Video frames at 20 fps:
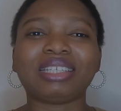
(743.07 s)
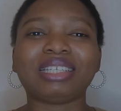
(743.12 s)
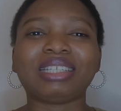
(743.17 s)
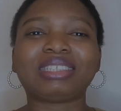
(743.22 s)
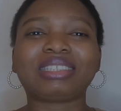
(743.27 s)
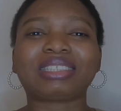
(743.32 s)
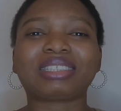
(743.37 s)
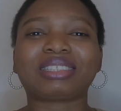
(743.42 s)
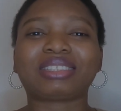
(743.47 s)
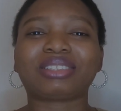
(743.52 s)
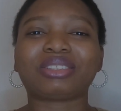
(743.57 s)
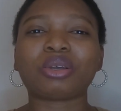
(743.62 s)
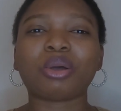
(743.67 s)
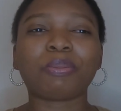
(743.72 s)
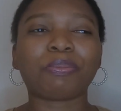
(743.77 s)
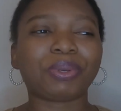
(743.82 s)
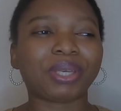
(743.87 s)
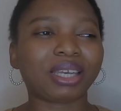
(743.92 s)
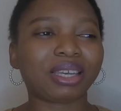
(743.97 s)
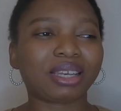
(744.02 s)
It's
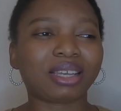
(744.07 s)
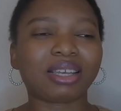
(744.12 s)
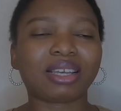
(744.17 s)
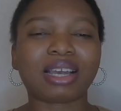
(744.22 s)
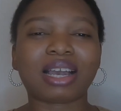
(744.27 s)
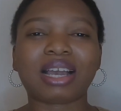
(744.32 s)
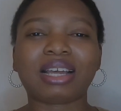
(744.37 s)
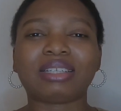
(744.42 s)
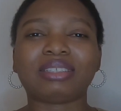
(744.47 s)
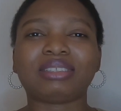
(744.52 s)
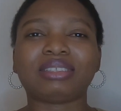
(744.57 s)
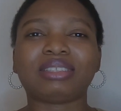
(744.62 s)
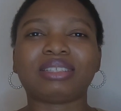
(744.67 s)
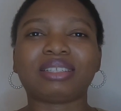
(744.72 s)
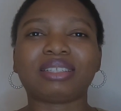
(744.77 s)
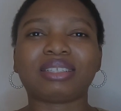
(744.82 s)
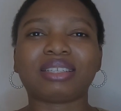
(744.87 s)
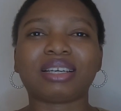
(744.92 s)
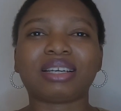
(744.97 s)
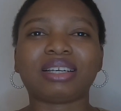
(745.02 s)
so big, and
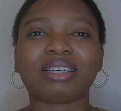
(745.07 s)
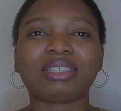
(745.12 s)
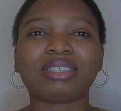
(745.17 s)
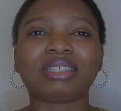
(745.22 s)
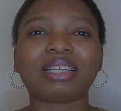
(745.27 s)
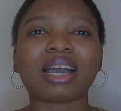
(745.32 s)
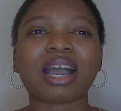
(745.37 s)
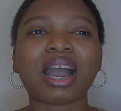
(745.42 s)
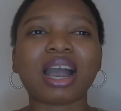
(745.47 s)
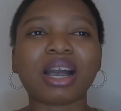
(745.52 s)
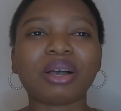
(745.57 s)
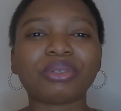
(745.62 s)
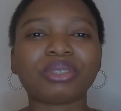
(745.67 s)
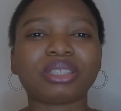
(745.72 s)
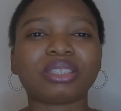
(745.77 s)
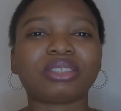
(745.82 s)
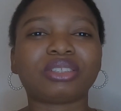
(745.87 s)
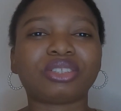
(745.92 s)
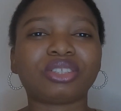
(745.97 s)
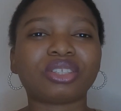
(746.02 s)
the
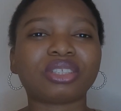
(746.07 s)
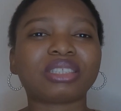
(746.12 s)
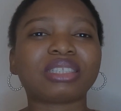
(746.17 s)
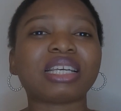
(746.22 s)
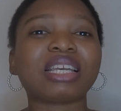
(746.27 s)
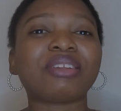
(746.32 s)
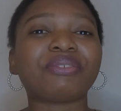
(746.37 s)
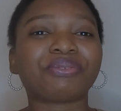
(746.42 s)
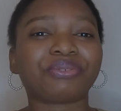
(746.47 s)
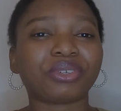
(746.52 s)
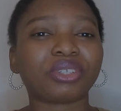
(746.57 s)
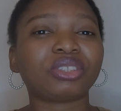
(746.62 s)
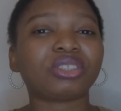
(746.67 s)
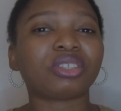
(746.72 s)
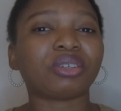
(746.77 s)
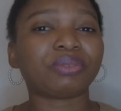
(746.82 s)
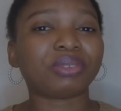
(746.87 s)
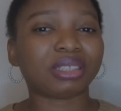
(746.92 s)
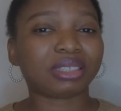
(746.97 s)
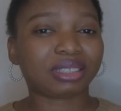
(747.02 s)
house is just in front
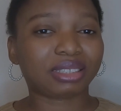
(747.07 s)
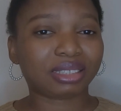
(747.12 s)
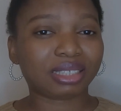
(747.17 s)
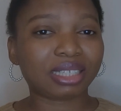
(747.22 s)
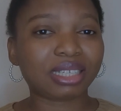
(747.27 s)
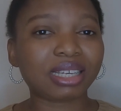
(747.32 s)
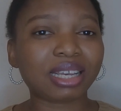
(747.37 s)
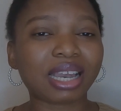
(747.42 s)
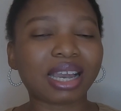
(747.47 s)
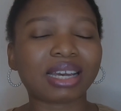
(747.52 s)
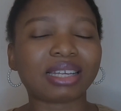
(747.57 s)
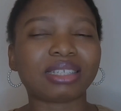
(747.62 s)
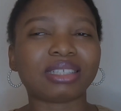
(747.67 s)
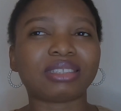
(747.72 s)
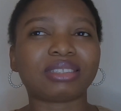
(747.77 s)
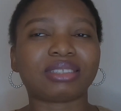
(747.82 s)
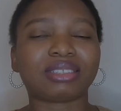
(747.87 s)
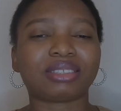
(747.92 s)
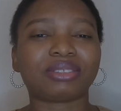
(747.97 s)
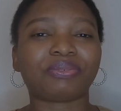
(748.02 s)
of the sea, and
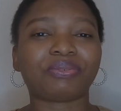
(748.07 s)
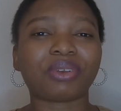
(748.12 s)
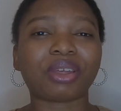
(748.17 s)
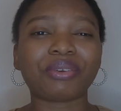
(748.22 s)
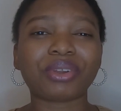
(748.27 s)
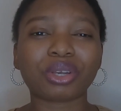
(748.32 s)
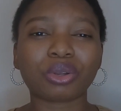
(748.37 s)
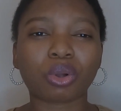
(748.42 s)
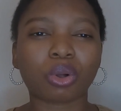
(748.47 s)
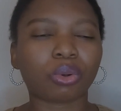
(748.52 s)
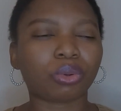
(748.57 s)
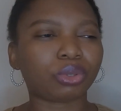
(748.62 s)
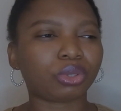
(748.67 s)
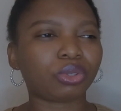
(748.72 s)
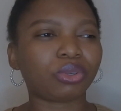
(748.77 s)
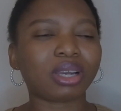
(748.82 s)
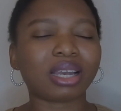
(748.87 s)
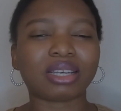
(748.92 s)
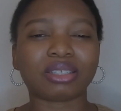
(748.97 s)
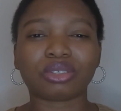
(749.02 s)
it's very cold.
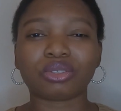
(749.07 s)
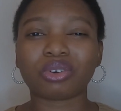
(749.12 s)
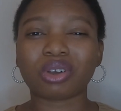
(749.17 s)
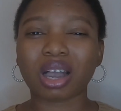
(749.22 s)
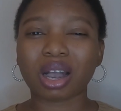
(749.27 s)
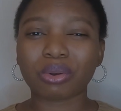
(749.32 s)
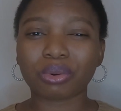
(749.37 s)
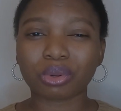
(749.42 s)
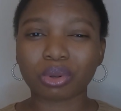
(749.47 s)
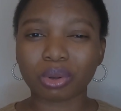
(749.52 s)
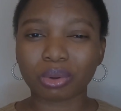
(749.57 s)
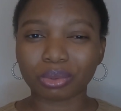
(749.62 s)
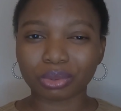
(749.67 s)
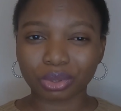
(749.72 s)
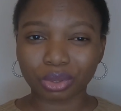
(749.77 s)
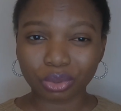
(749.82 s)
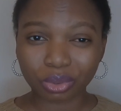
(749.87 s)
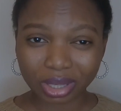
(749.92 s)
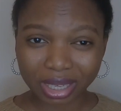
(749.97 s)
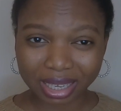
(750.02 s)
You guys know how
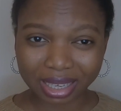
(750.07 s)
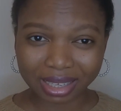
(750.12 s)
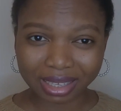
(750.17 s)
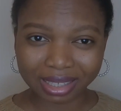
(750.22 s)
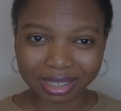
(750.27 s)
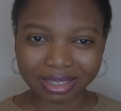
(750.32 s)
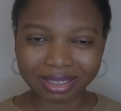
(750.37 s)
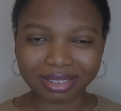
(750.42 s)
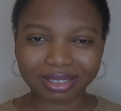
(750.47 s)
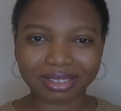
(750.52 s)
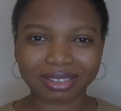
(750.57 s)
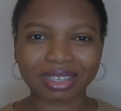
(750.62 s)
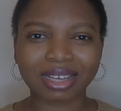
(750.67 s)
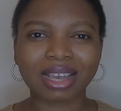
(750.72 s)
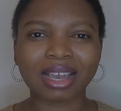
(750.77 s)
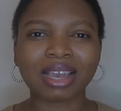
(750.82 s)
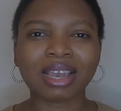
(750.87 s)
cold UK is.